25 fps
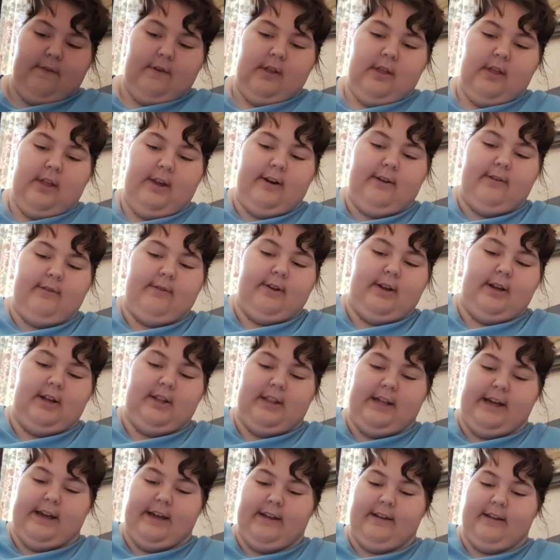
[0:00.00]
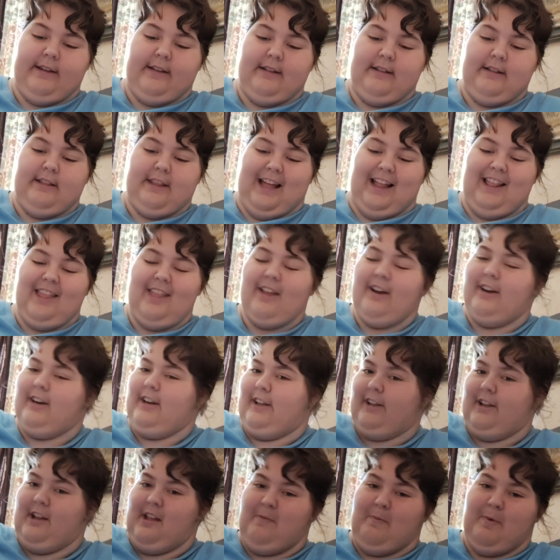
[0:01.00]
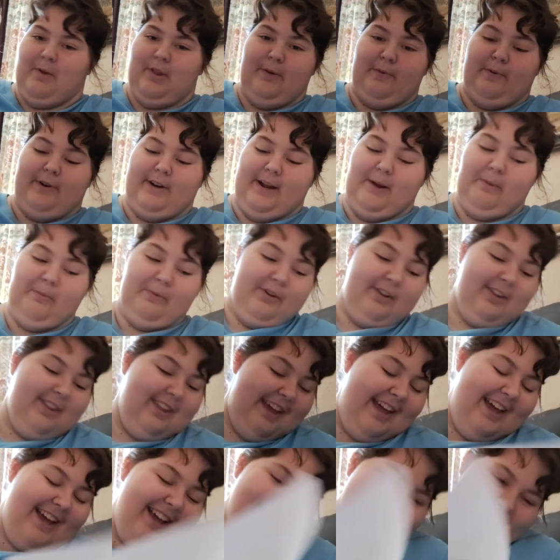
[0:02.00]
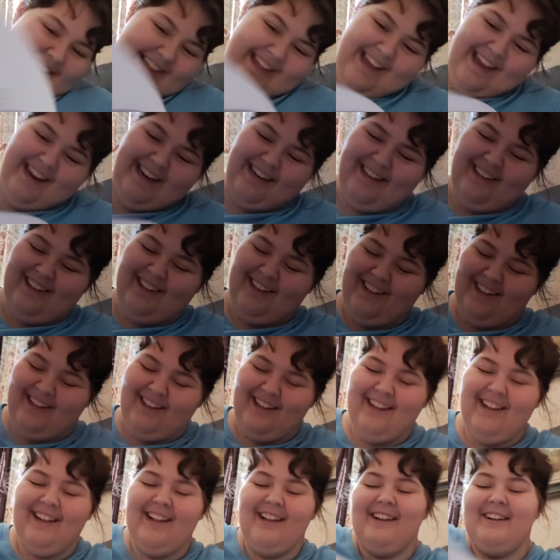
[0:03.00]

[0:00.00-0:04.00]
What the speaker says: considering that that's not how you spell the word emerald at all.